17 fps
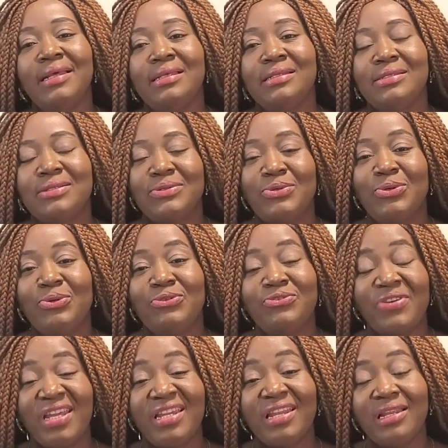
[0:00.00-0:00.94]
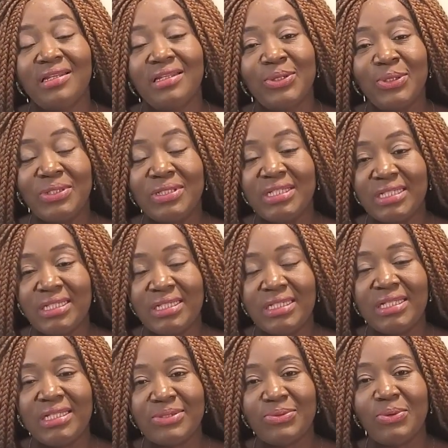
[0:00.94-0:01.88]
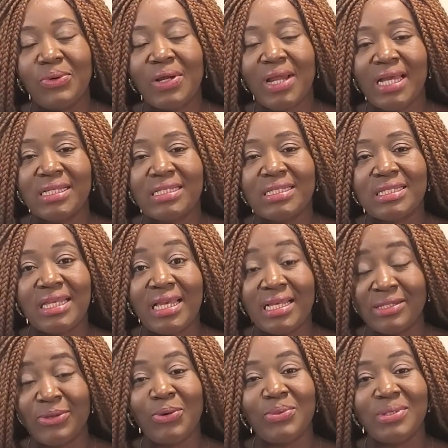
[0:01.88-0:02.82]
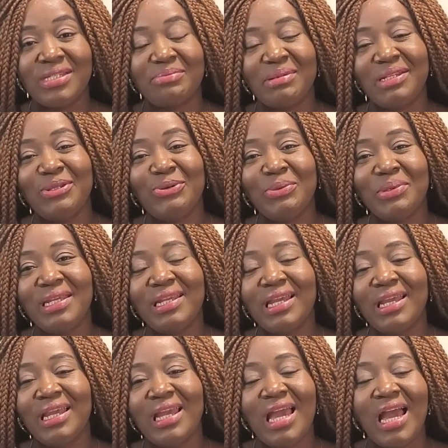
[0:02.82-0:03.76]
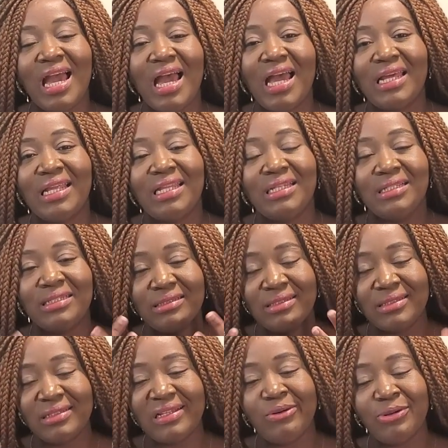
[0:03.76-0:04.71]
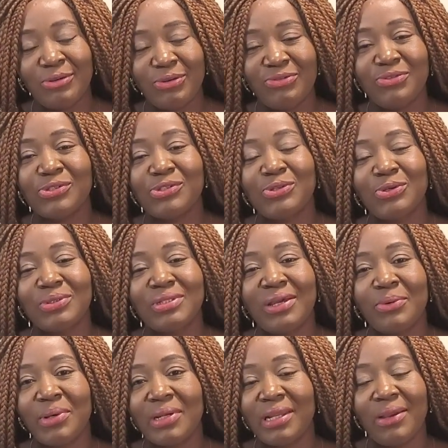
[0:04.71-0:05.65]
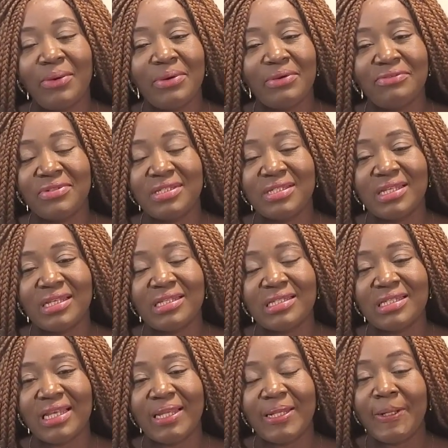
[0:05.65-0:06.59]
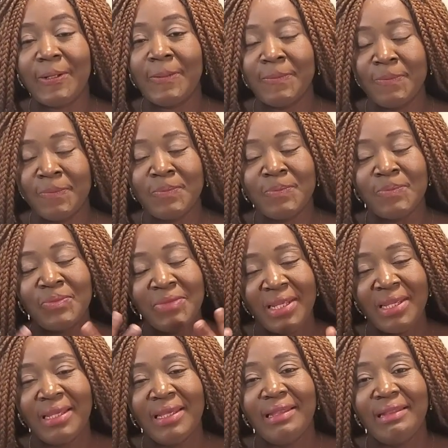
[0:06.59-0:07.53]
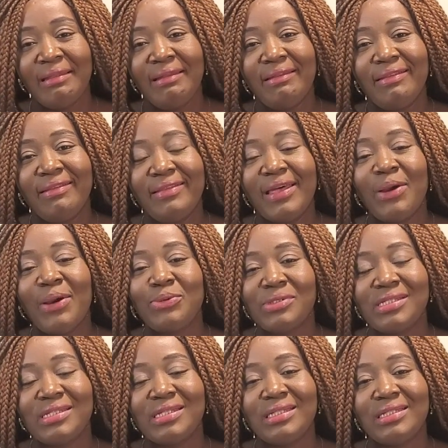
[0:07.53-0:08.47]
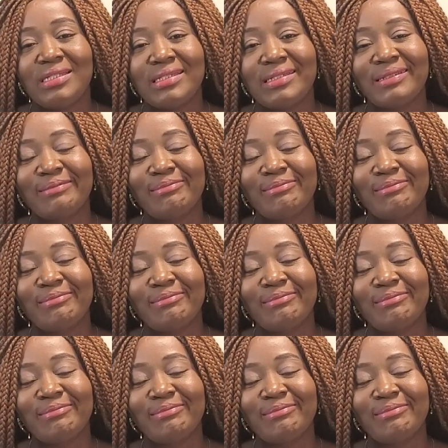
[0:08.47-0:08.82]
So finally, God did his work as he has always been doing, and all of us got our visas, and that was it.